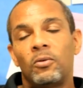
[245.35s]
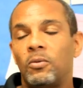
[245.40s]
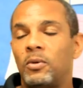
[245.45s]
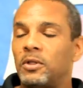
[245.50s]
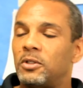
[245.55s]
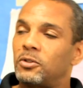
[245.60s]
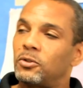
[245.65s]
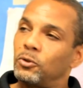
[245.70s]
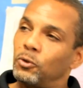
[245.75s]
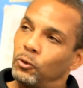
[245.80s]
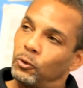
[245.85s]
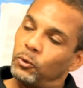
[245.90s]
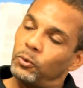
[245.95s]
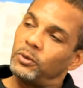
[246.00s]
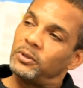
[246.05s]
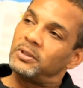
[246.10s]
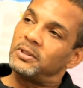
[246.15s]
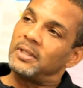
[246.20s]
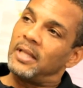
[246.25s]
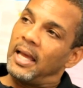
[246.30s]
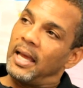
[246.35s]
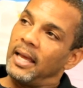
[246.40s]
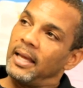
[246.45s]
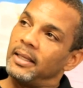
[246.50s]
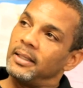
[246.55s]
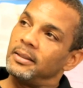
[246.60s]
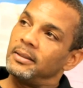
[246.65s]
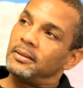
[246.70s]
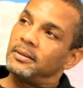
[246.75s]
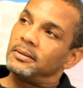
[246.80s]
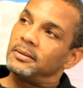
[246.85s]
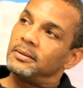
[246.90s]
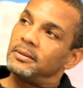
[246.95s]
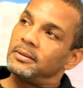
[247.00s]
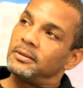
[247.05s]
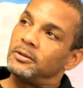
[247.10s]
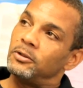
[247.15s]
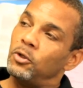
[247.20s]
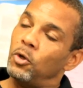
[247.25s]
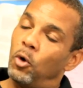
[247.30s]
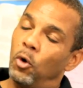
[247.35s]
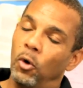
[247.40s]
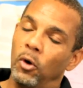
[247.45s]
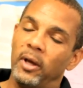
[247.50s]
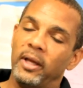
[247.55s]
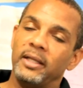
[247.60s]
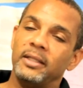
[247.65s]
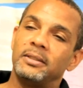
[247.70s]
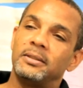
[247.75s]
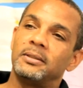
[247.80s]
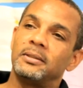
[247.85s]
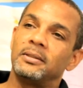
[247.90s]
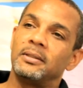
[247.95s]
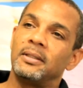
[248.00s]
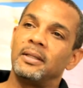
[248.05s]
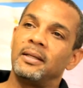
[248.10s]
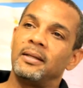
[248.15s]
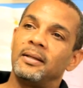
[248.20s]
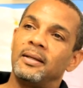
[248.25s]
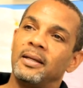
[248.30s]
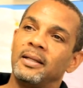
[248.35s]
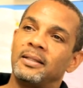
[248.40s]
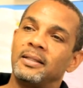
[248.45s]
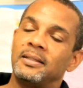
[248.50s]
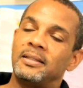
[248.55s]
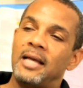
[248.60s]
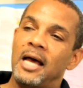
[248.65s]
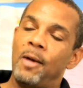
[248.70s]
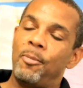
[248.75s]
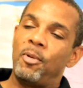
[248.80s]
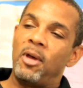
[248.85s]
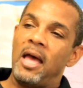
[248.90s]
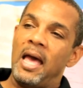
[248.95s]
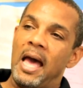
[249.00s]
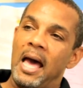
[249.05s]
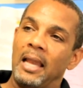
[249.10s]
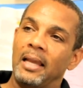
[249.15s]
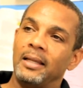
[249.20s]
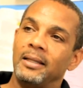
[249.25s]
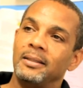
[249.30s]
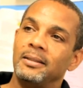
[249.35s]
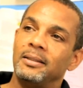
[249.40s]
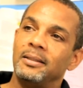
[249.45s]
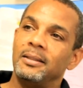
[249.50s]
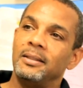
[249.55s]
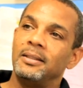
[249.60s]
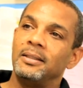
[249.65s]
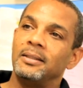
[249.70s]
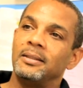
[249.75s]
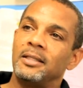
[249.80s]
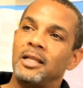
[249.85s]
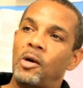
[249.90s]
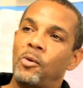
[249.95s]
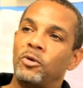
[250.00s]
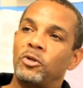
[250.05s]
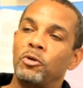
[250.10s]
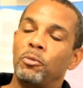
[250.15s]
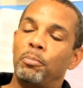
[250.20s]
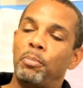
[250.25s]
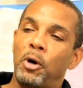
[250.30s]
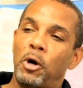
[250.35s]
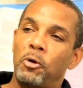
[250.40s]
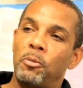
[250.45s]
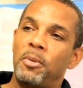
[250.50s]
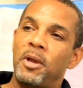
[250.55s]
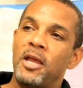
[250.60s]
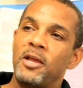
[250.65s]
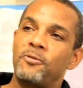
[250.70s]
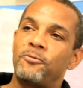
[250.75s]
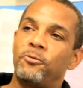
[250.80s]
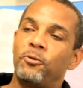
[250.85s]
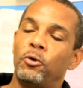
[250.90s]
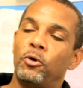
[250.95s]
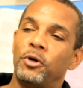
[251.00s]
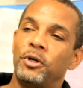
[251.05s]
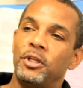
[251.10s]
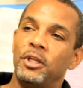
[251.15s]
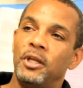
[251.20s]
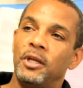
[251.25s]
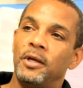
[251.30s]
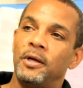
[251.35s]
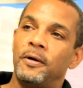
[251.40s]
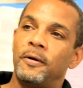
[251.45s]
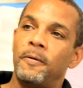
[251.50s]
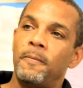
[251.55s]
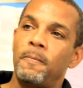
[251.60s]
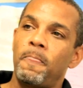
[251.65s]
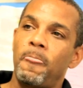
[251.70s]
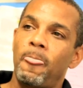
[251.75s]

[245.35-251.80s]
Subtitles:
what school was that? Noise at the top of Allen. Then I went to Burbank for a year,